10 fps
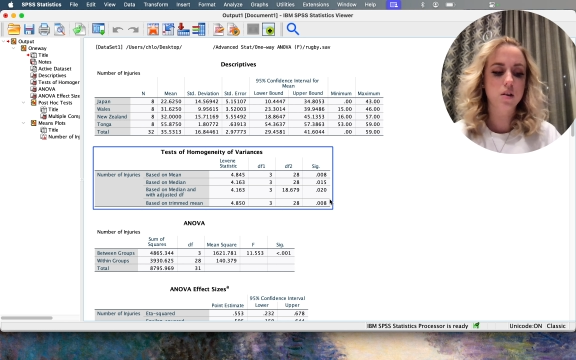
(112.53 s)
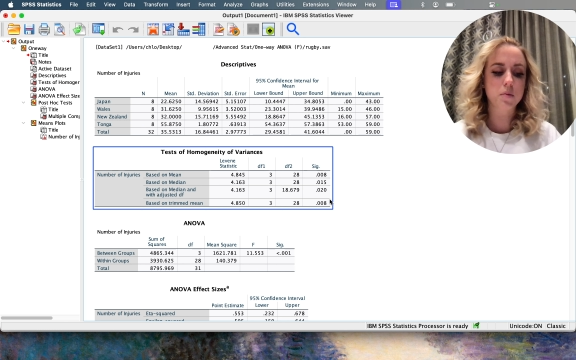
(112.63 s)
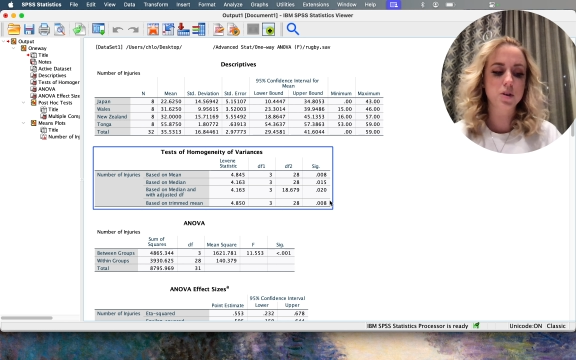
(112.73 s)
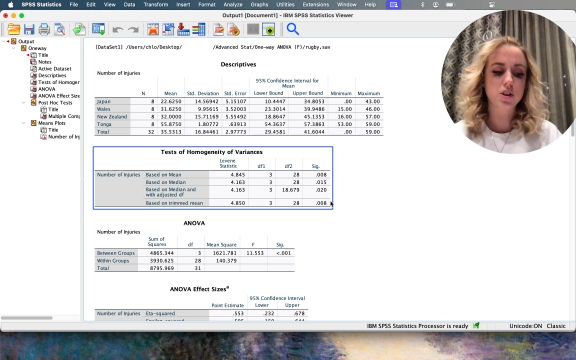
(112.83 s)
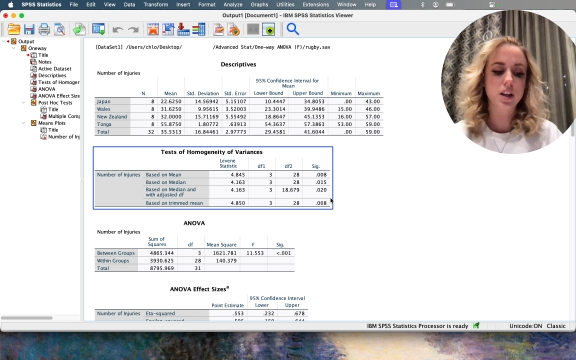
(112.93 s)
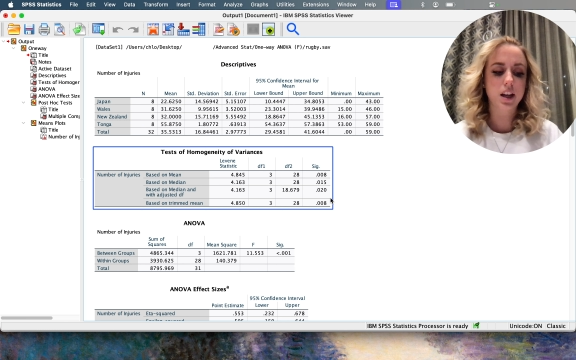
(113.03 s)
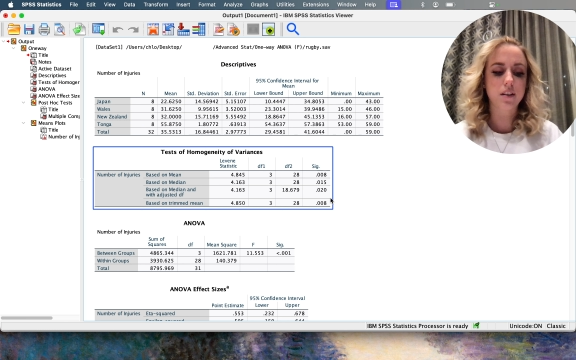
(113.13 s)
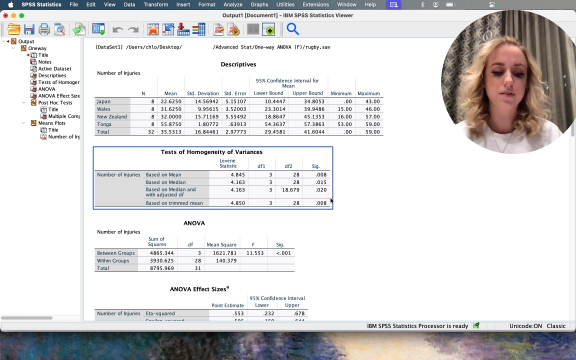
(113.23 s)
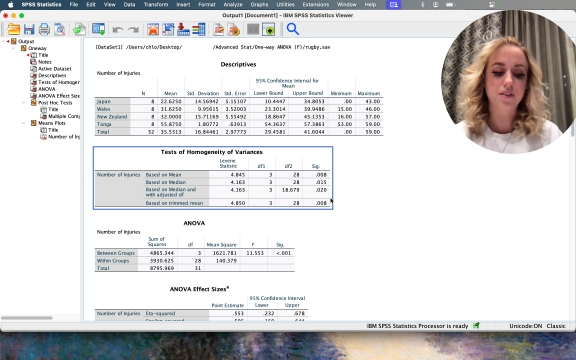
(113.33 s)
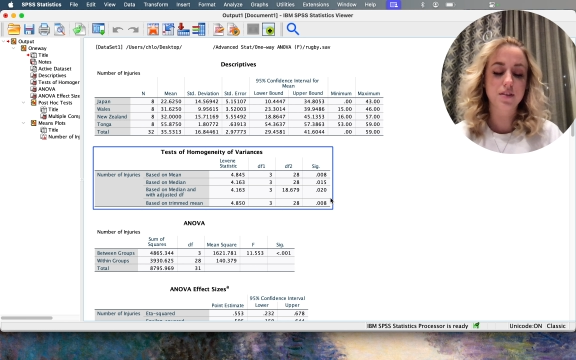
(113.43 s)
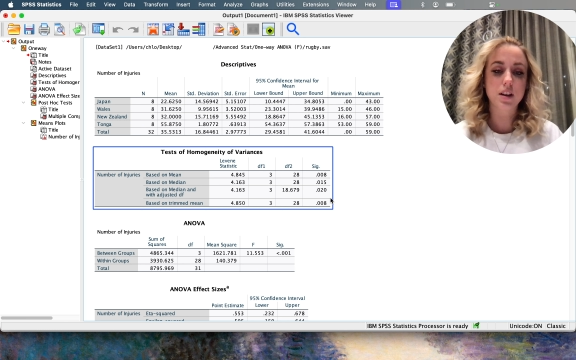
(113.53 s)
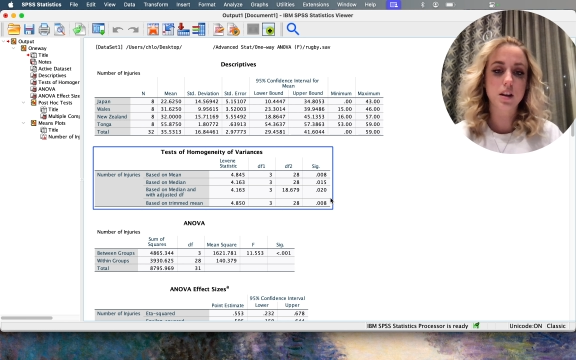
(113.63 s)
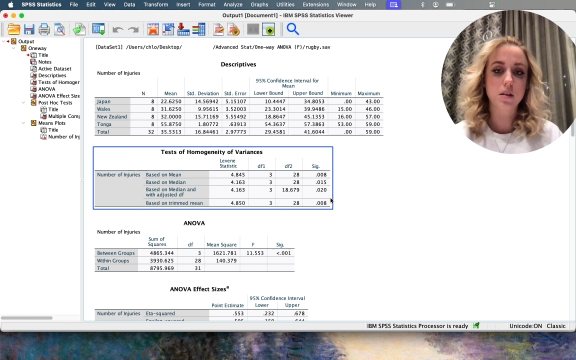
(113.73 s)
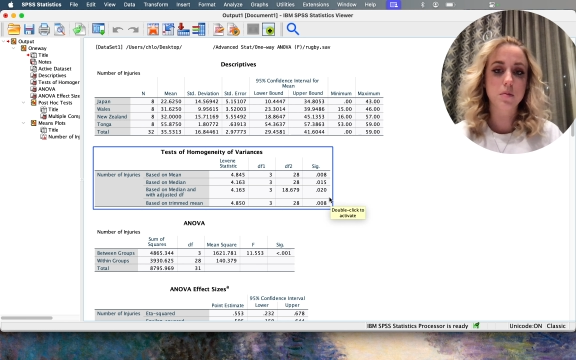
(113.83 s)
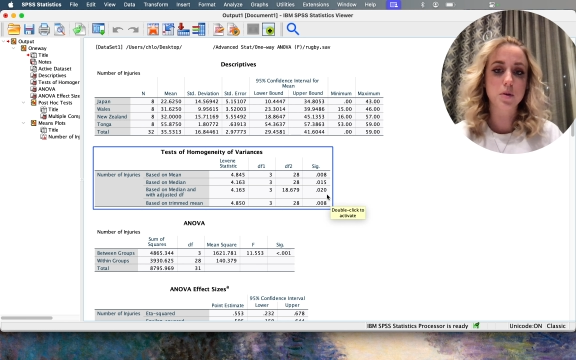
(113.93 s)

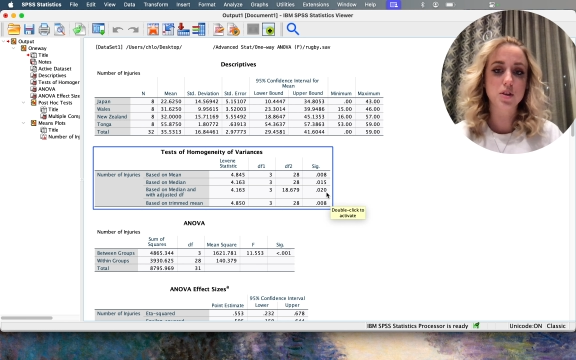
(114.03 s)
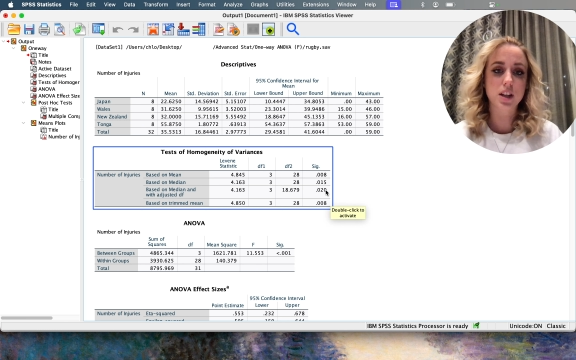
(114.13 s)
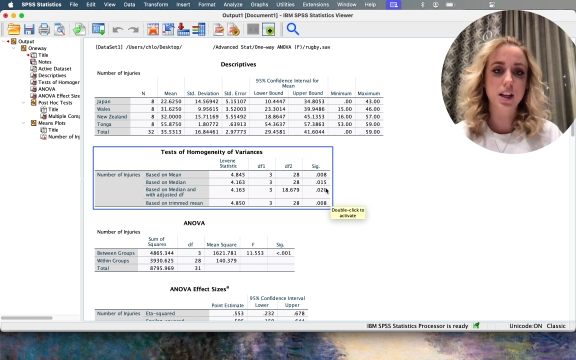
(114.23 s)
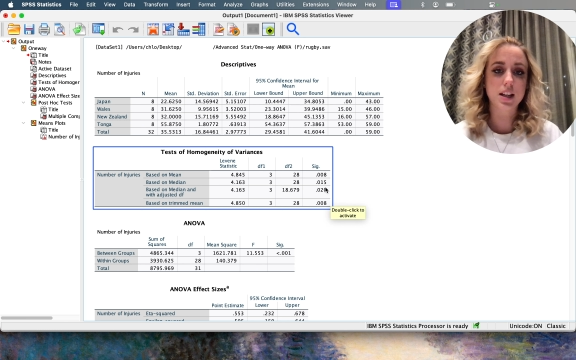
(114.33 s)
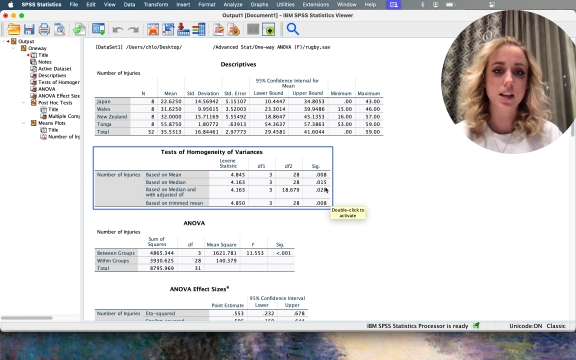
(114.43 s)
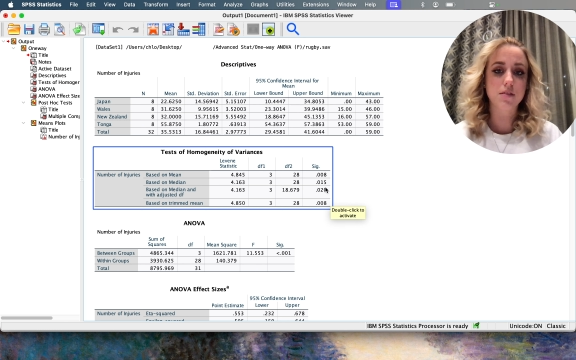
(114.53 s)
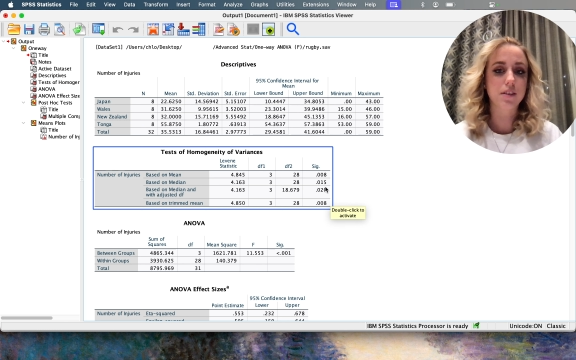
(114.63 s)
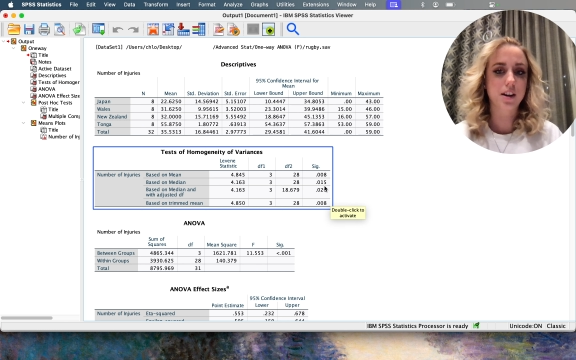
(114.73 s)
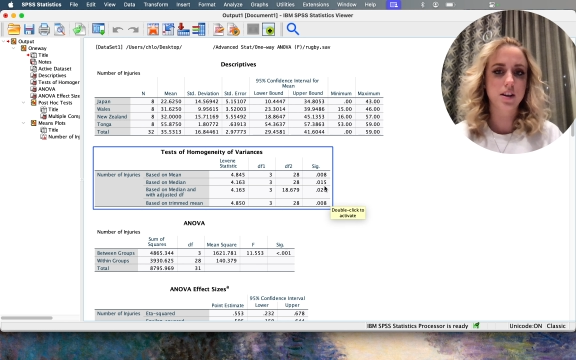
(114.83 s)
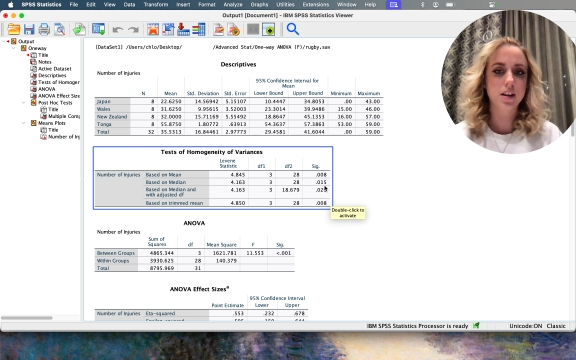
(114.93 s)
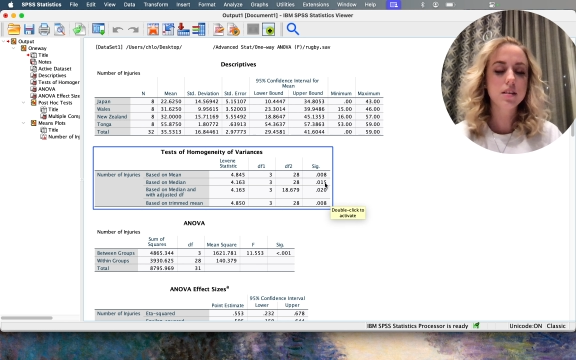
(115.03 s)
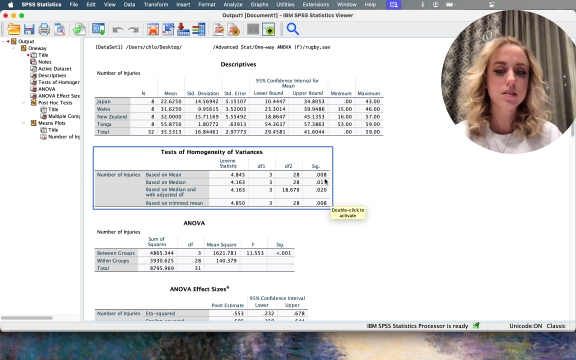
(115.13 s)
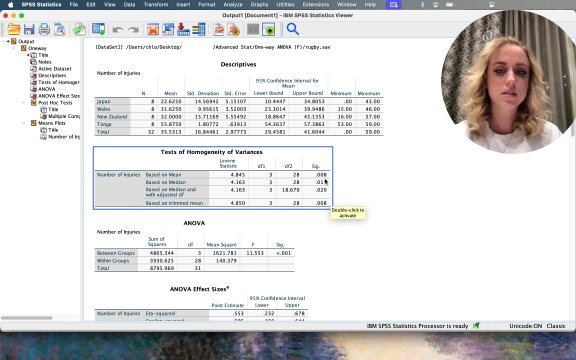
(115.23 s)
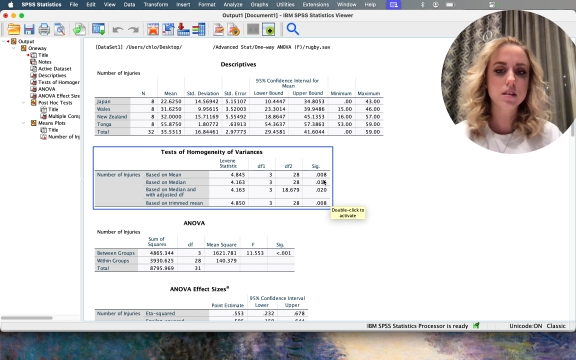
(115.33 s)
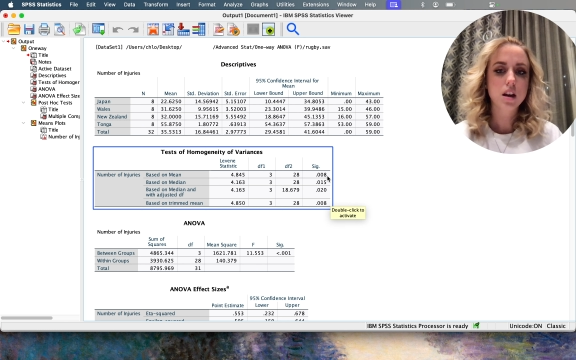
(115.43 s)
homogeneity of variance,